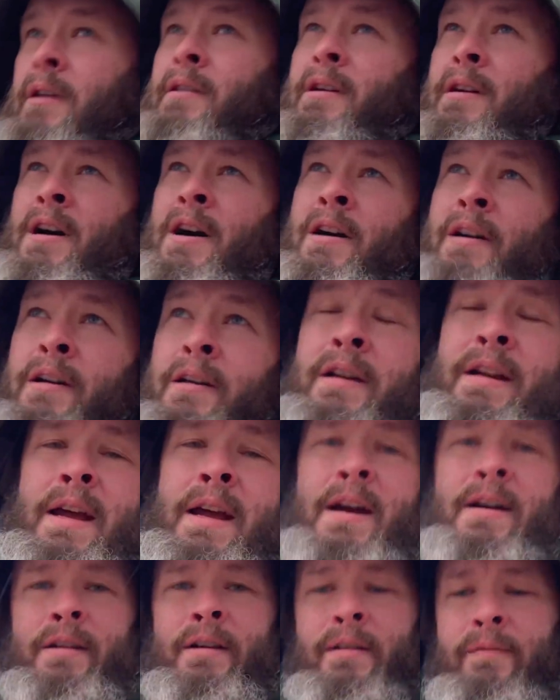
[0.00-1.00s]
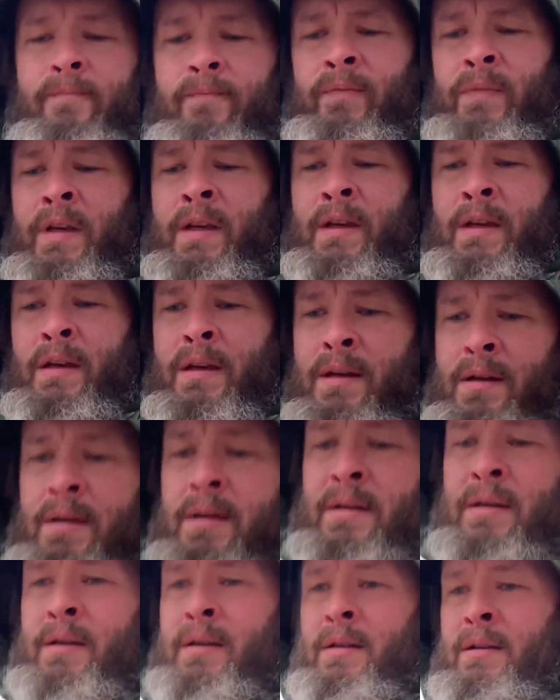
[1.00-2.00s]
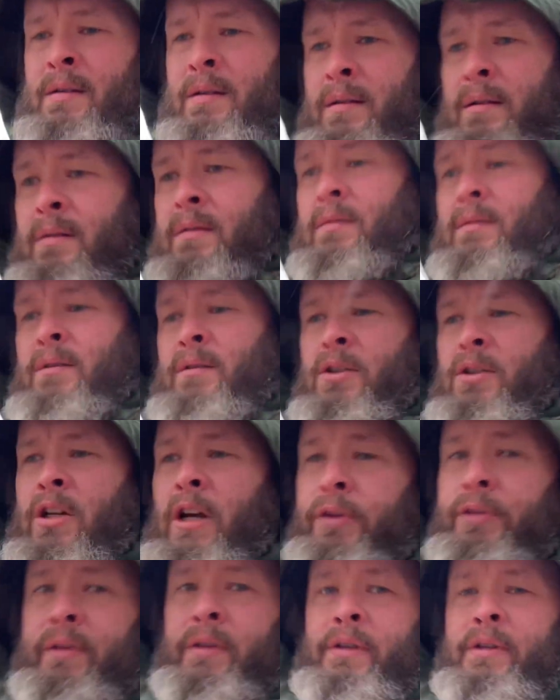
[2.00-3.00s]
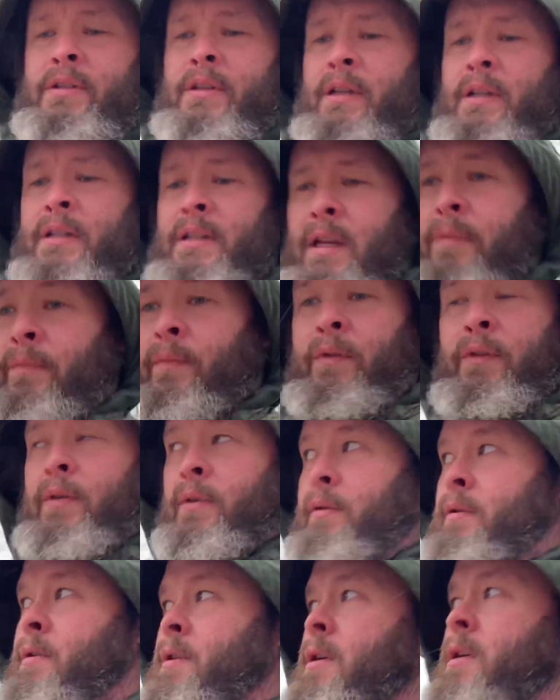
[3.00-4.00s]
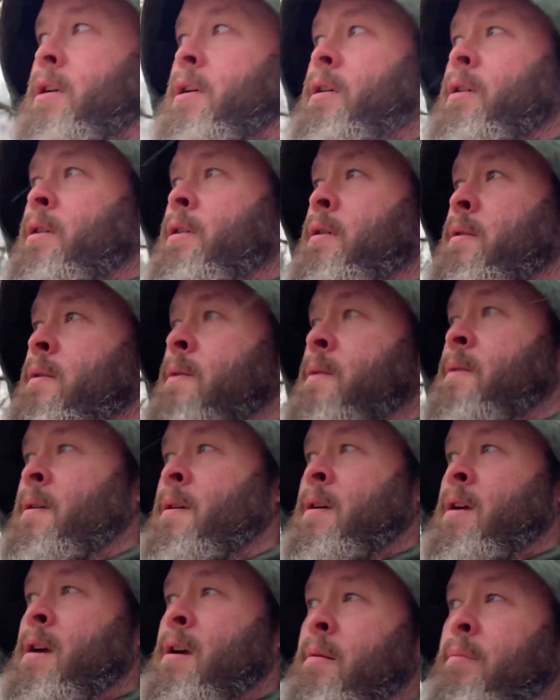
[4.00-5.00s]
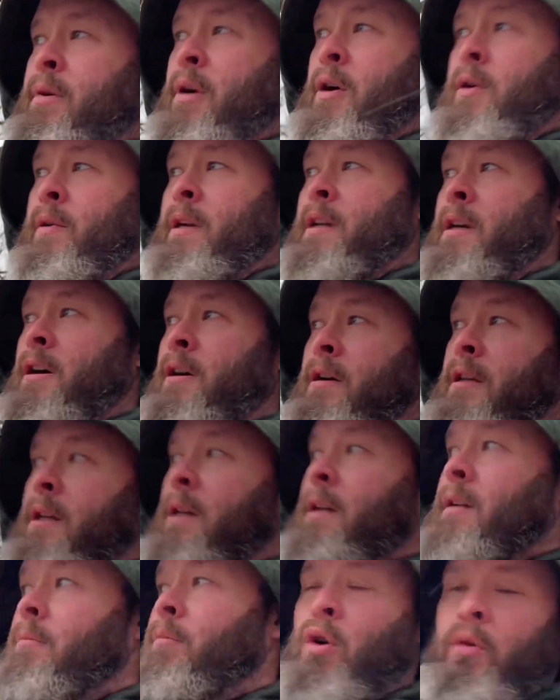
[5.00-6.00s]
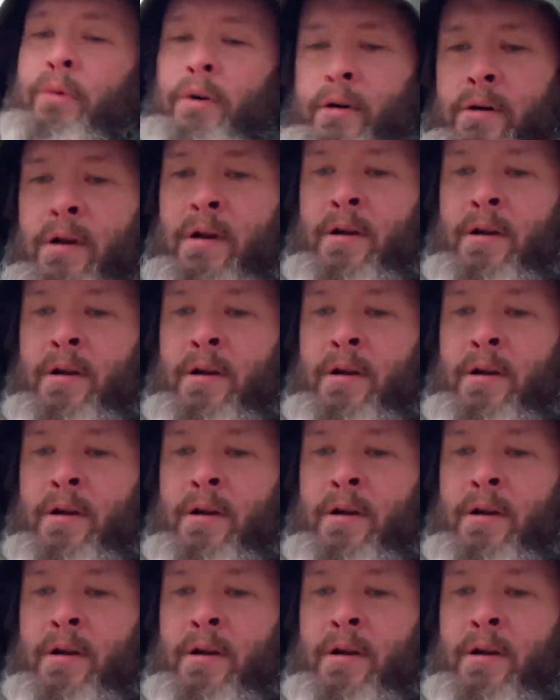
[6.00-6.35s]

hunkered down in shelters, except for Pony, Donkey, and Boomer.